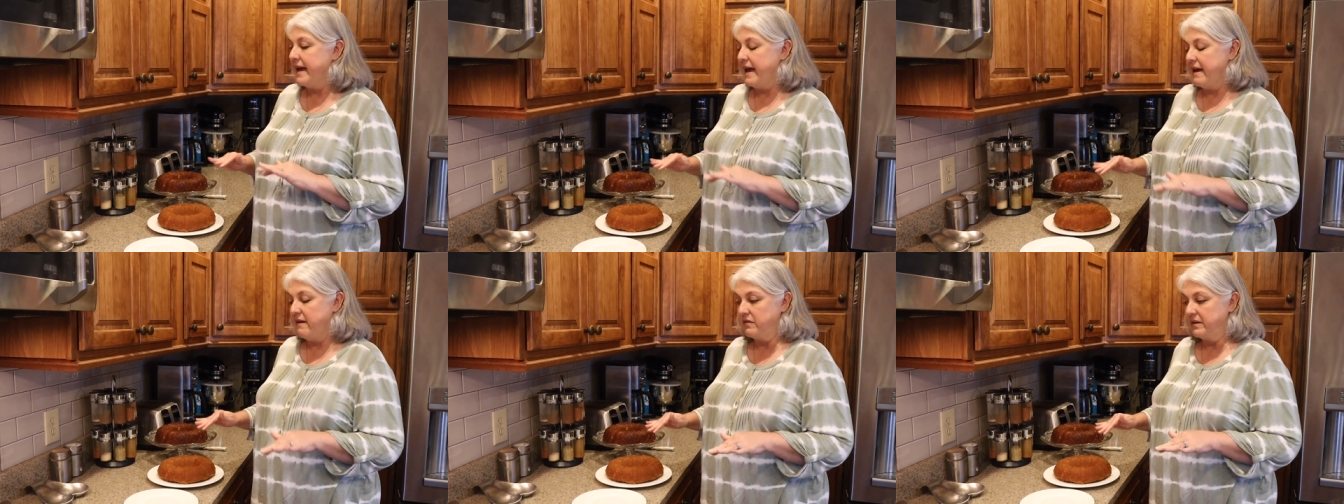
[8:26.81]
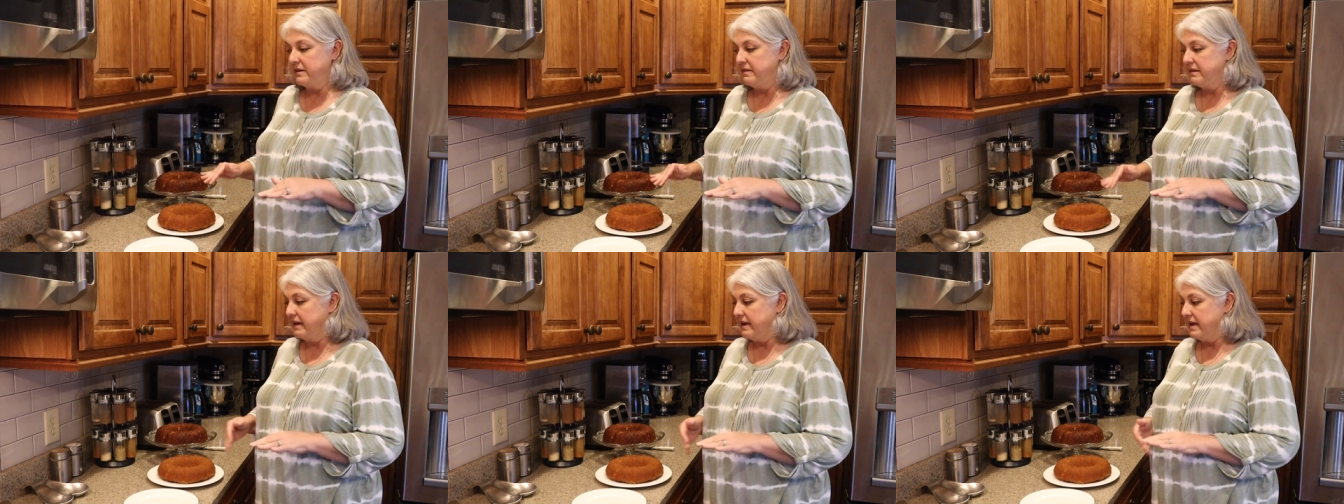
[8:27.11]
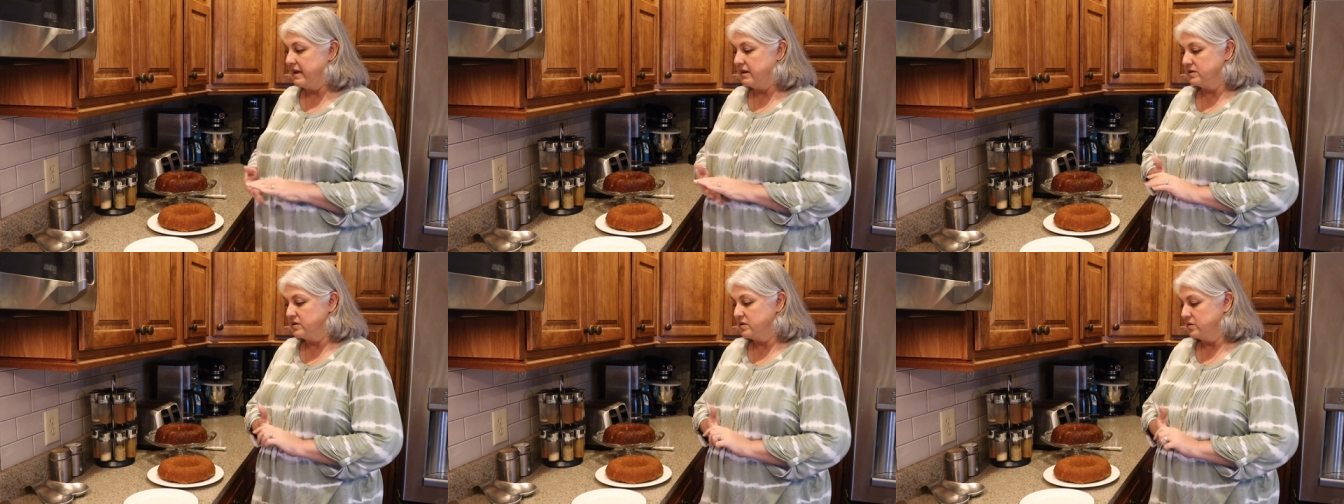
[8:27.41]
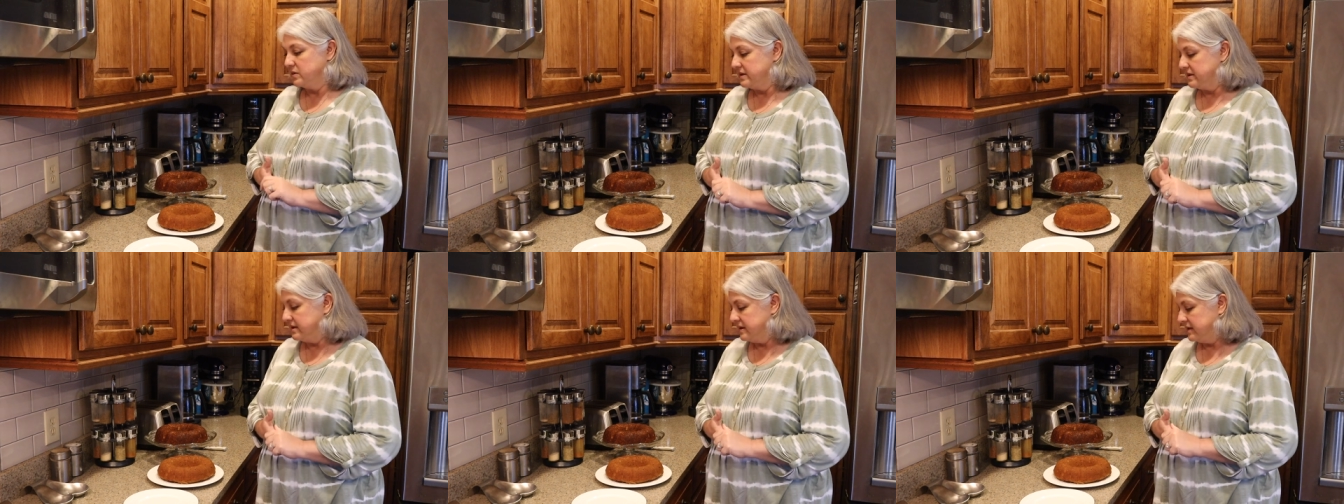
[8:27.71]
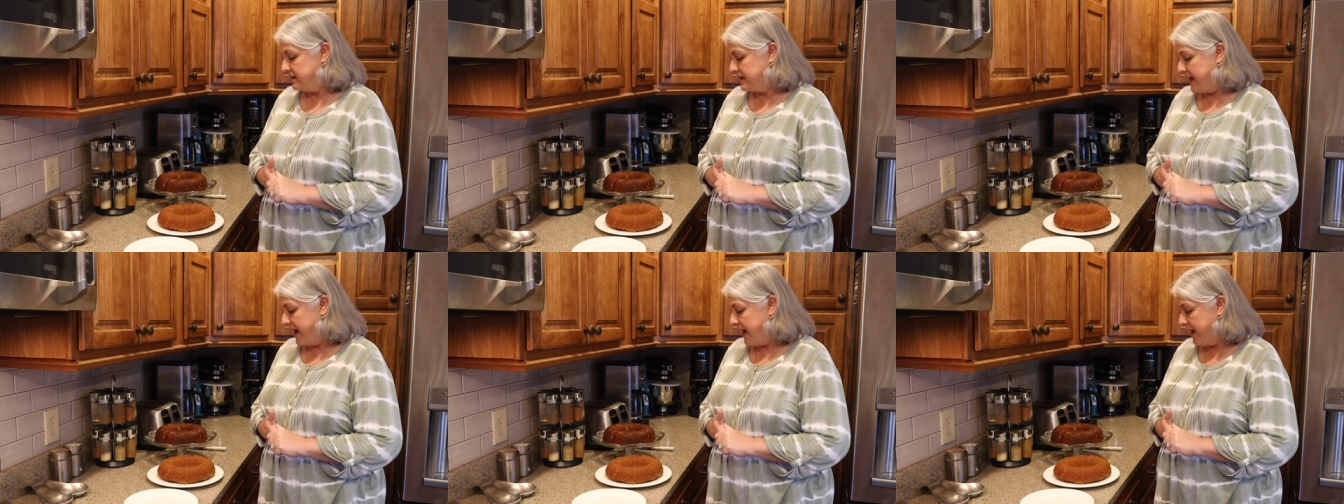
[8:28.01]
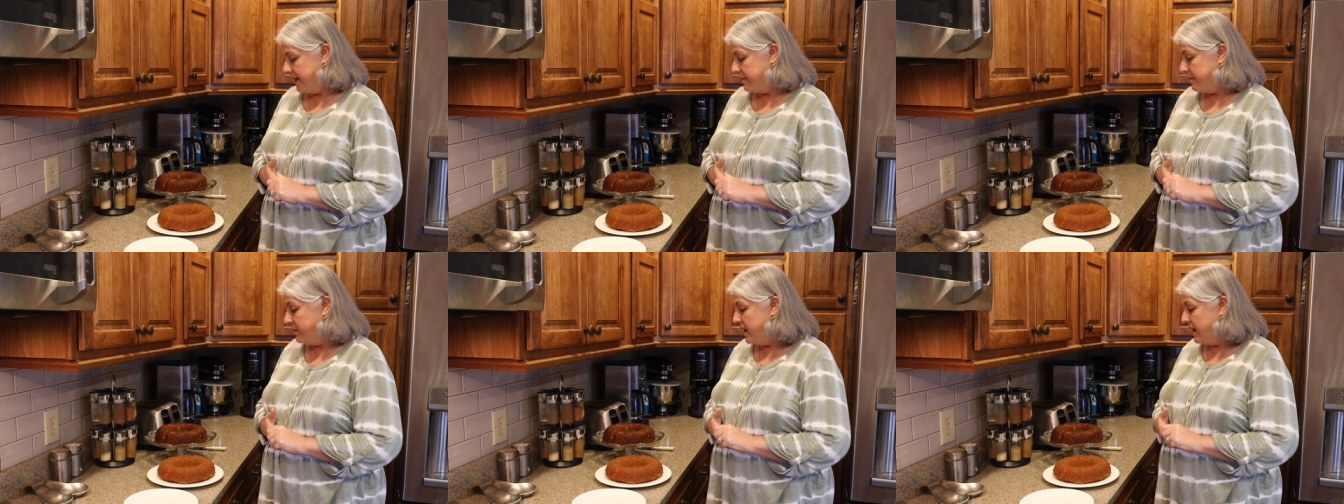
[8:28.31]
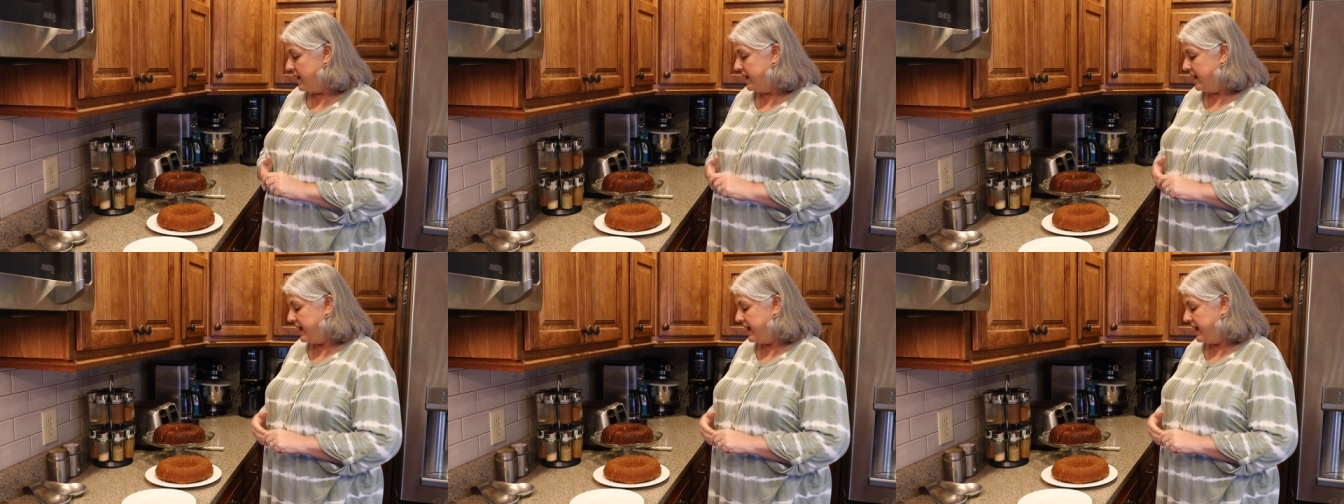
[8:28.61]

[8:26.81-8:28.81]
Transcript: Everything else was the same,